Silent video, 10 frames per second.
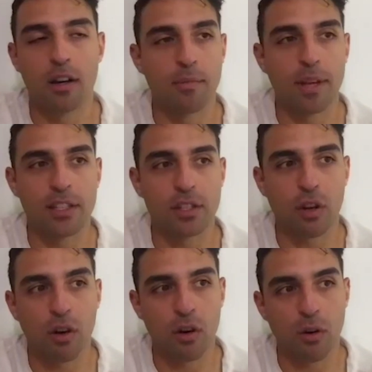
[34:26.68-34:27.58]
And
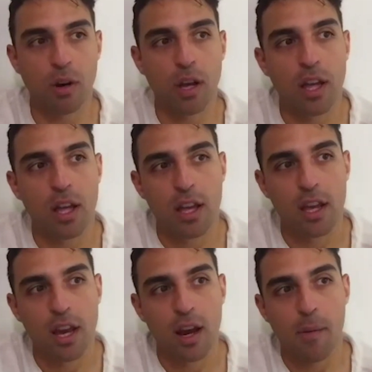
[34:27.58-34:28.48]
so
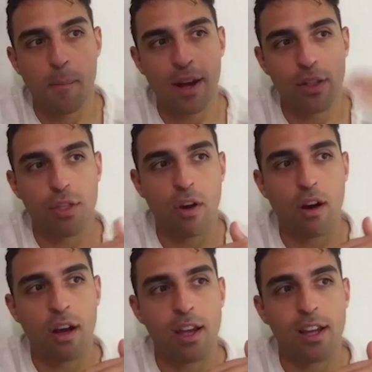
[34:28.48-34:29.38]
my
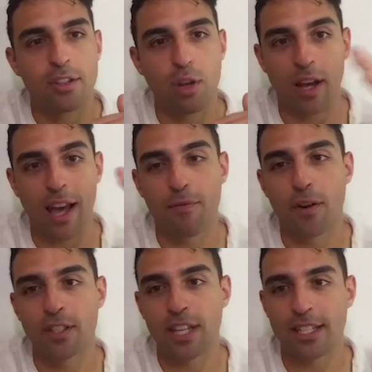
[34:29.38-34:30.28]
thought, so at
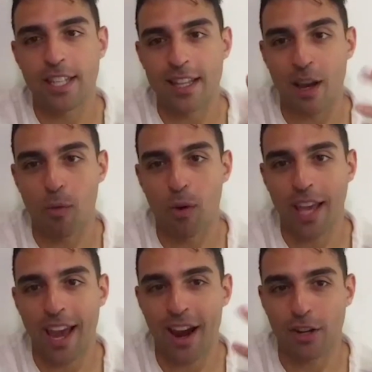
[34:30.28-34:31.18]
first I just had that one
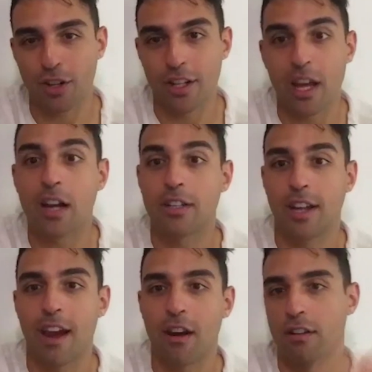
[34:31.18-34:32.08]
character, the doctor
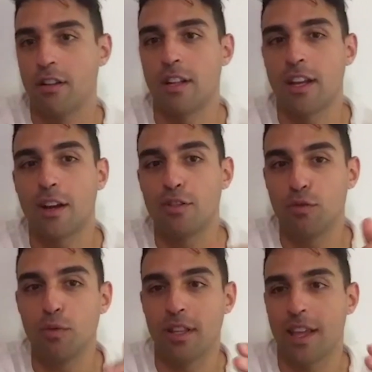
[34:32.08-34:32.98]
character. And like, I was
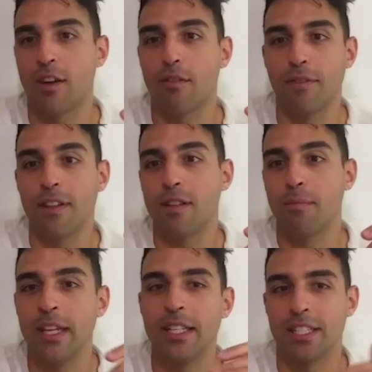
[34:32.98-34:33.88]
doing that on
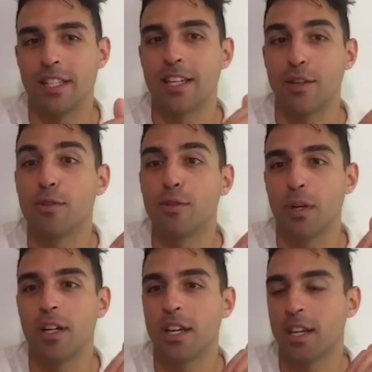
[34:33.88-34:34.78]
Feelinmiz and like, it was
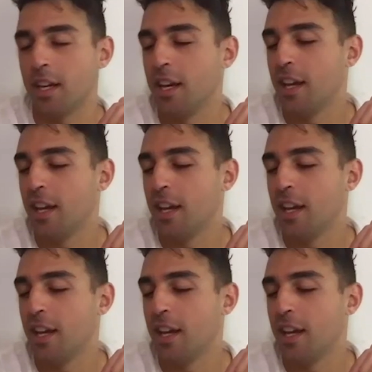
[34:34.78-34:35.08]
working.